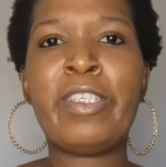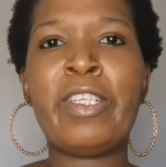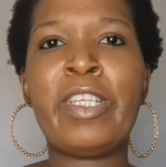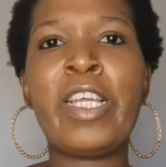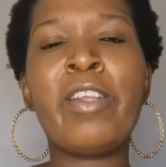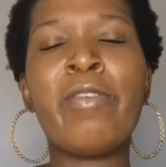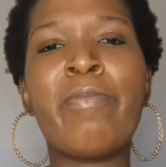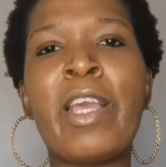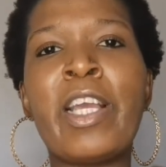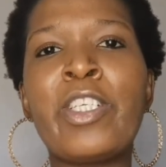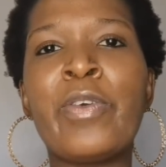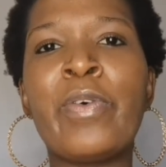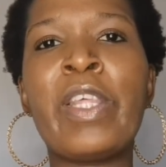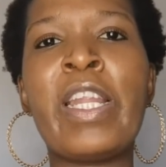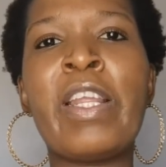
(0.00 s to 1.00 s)
you need to make
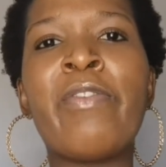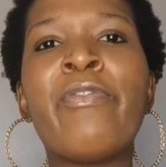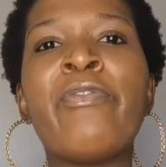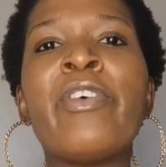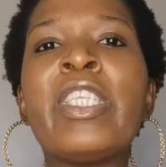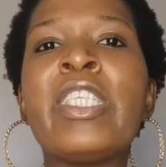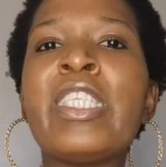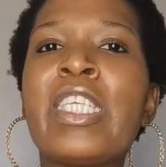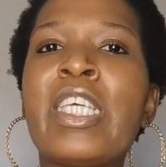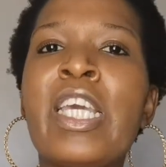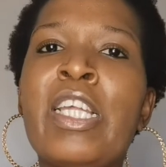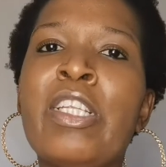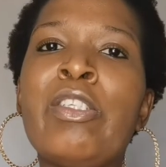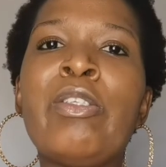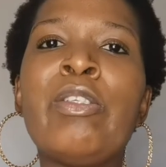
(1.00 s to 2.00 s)
sure that it fits
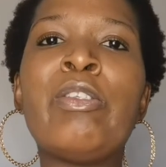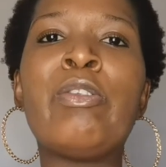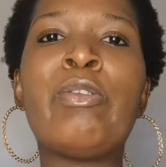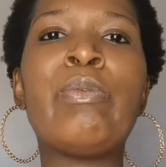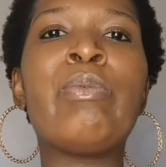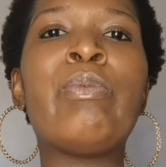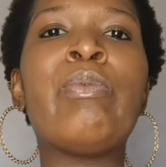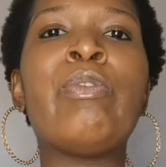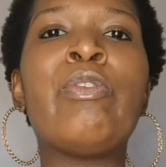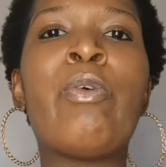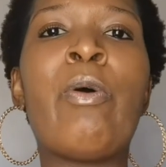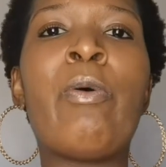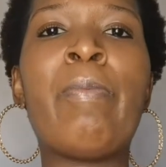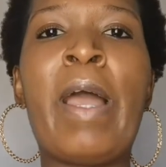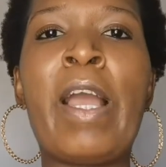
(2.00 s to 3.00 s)
into
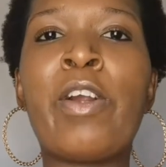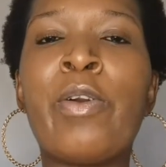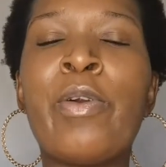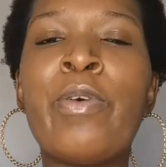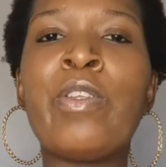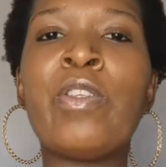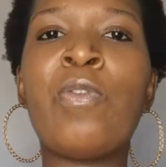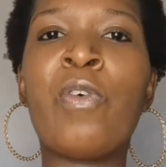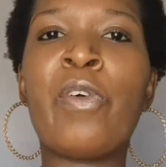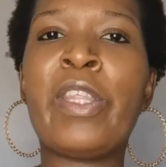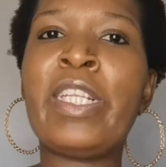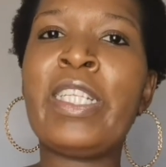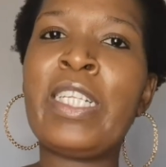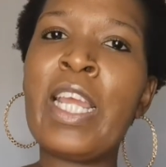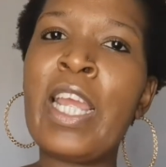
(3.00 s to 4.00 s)
your macros for the
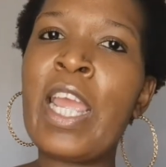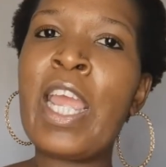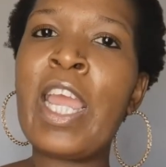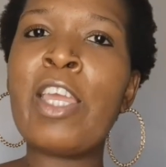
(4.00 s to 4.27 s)
day.